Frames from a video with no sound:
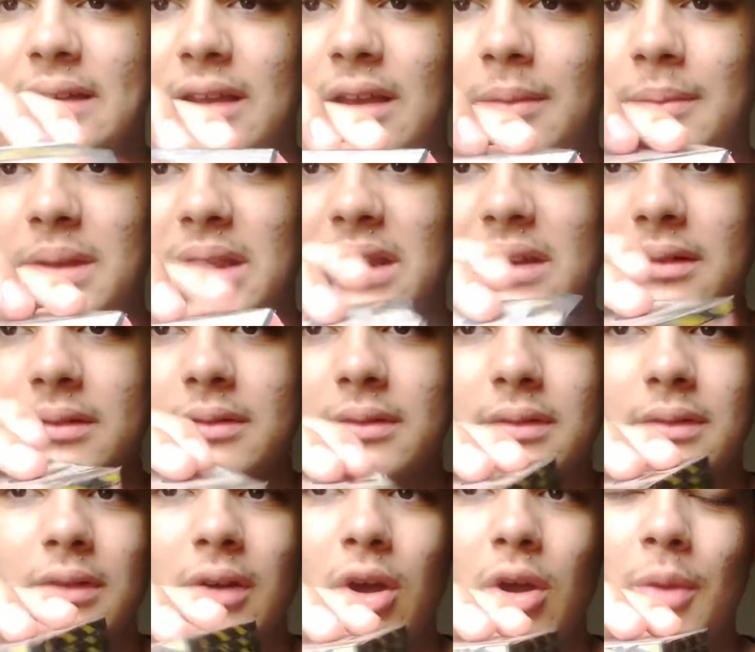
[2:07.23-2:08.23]
I mean,
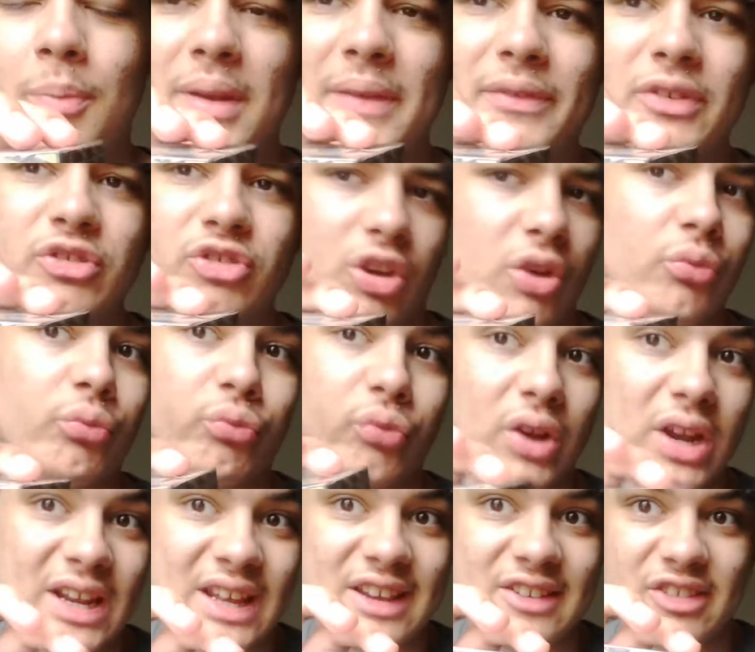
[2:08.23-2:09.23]
Oblivion's like a
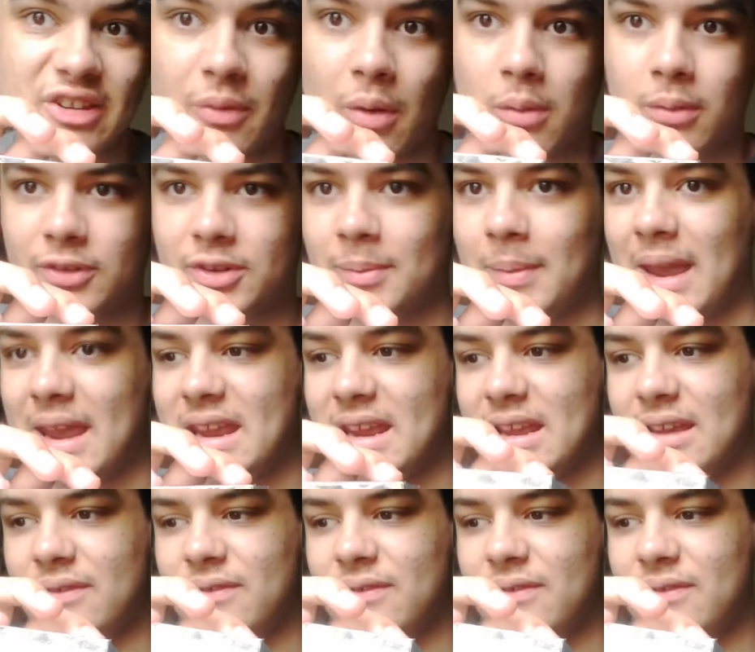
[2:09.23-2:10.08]
really easy role to make.